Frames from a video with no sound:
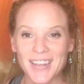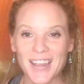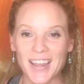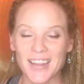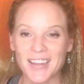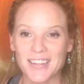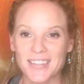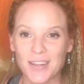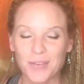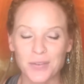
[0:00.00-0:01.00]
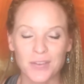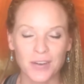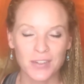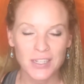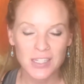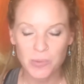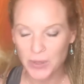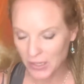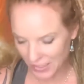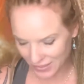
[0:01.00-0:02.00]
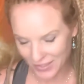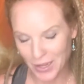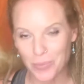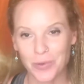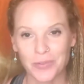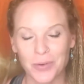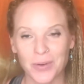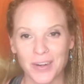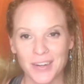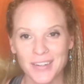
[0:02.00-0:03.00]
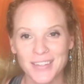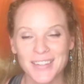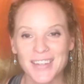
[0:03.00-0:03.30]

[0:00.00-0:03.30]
And if you've never experienced that before,